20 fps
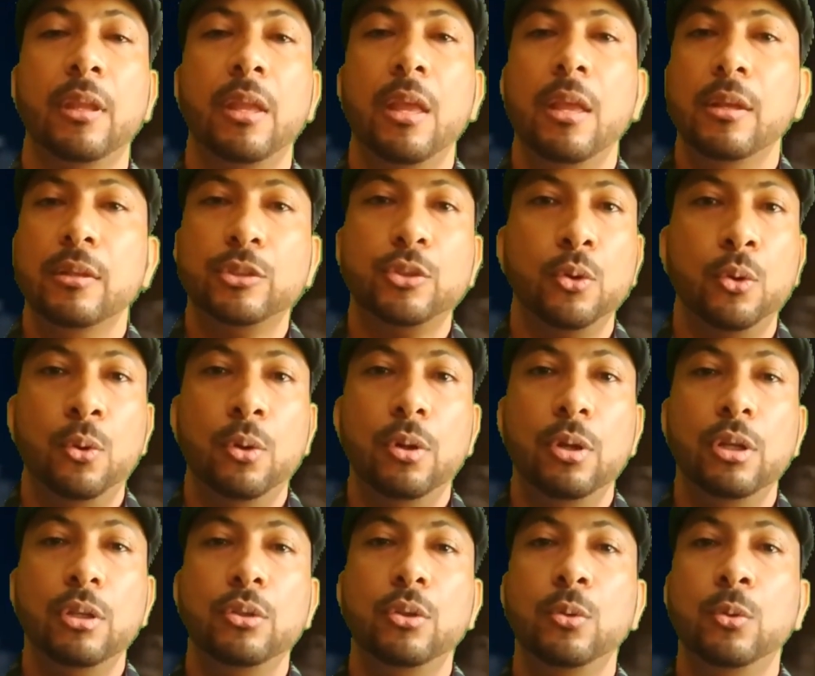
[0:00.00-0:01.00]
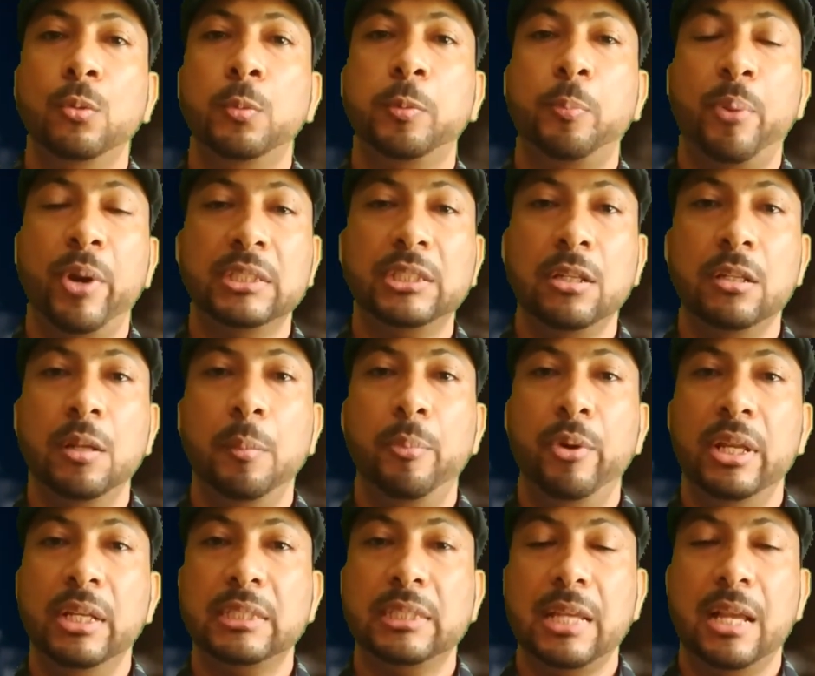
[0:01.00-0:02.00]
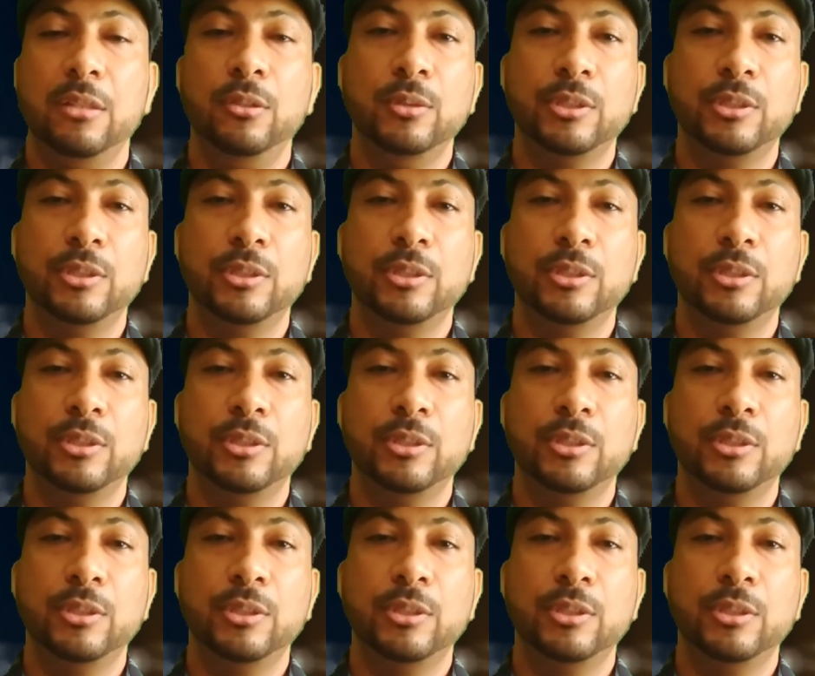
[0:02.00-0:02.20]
So you press on the brakes and you